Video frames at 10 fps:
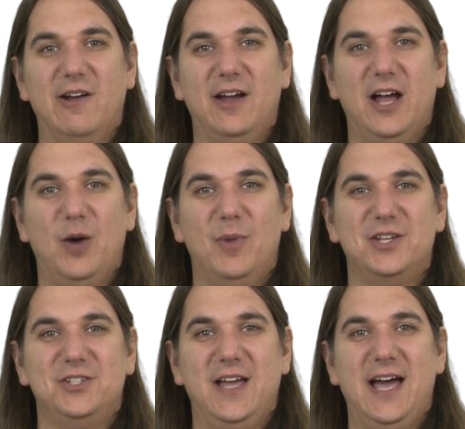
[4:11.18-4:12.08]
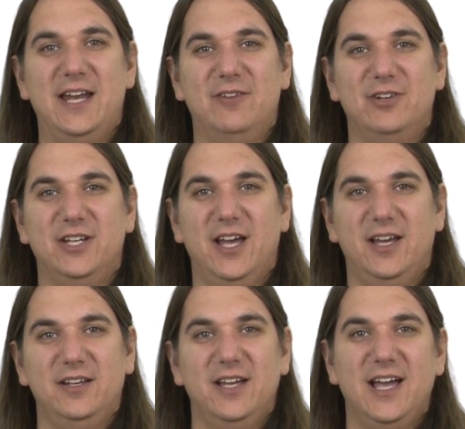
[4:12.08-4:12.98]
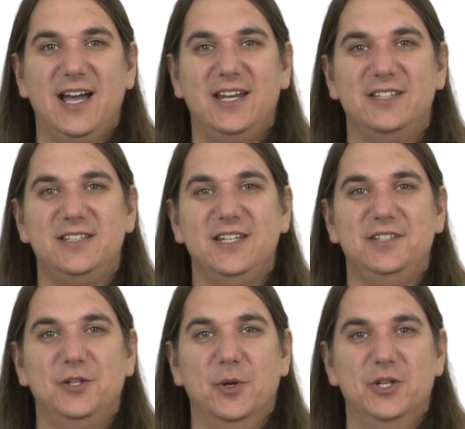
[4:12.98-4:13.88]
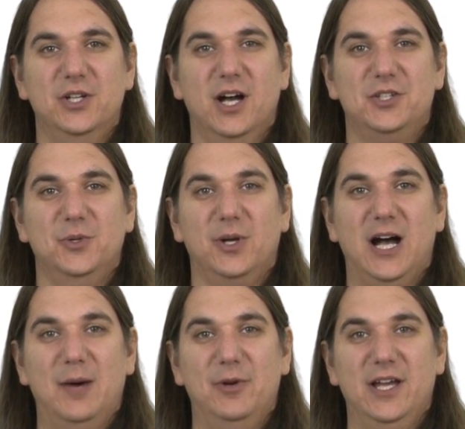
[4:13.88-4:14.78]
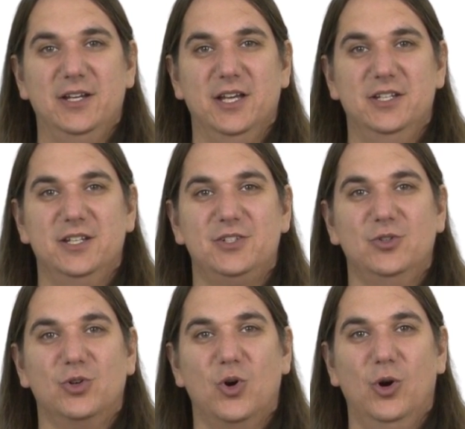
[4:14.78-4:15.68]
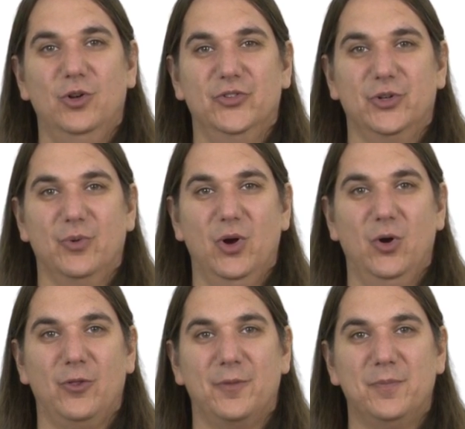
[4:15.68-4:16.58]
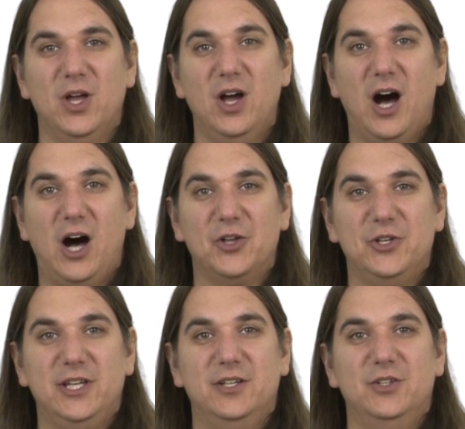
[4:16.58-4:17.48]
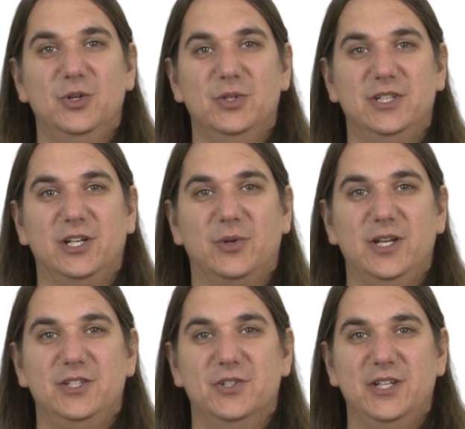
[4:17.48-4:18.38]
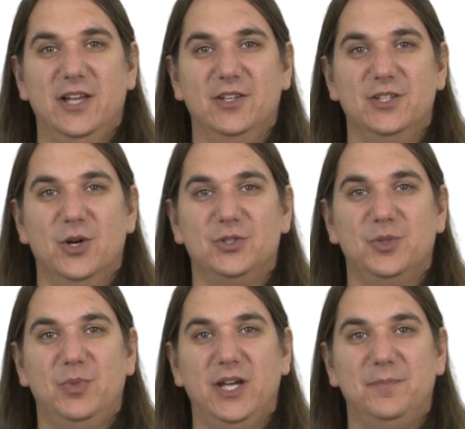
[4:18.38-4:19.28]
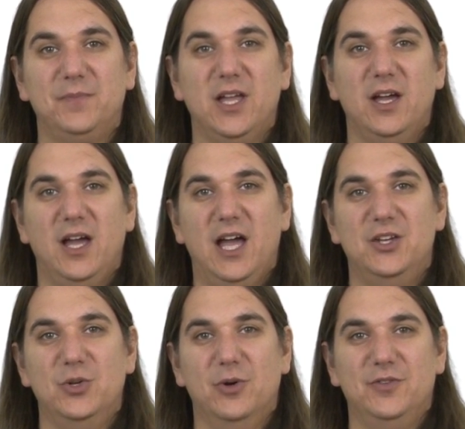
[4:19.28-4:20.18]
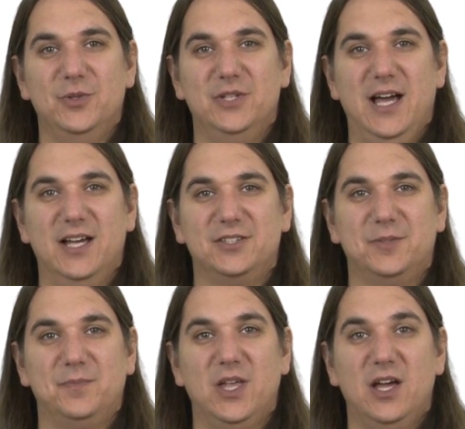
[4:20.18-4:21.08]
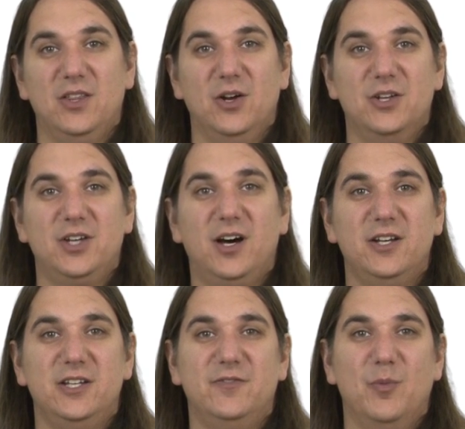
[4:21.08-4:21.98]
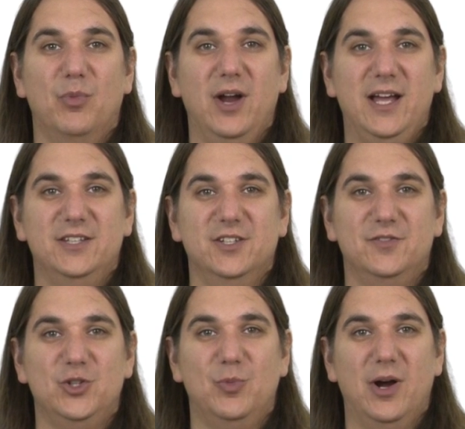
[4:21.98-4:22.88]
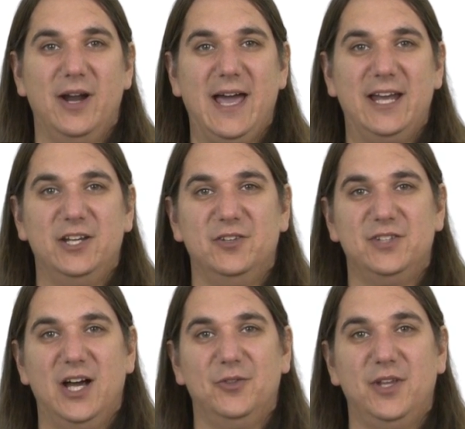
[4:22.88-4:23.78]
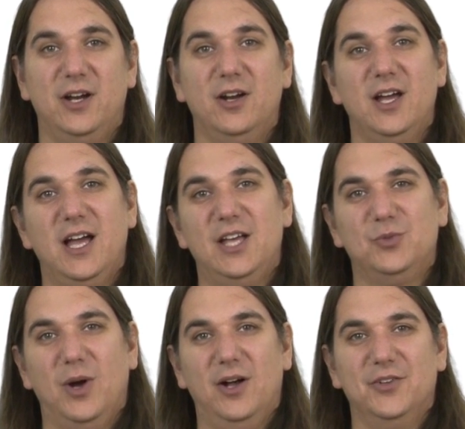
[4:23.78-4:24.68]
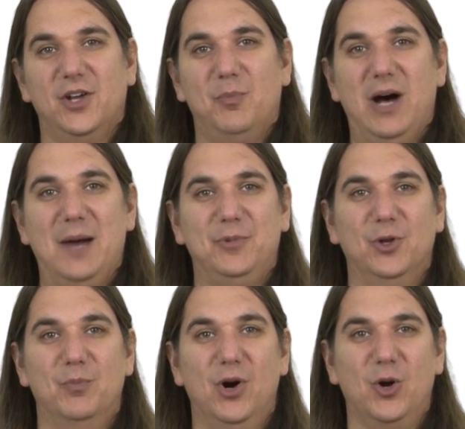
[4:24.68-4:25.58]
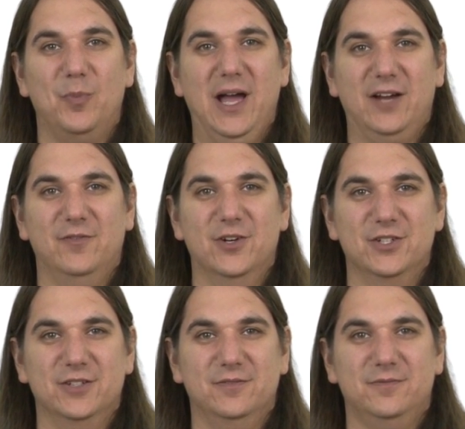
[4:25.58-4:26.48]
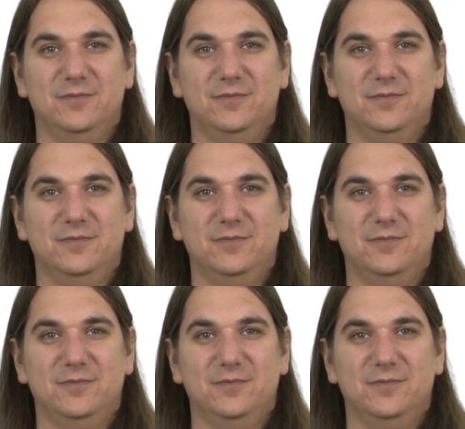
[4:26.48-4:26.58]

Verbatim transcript: out how much to add every day, and it's easy to adjust to accommodate additional corals or growth. All you need to do is increase your daily dose a bit and do a few tests. There are a ton of different brands of two-part additives out there, as well as our popular bulk pack version.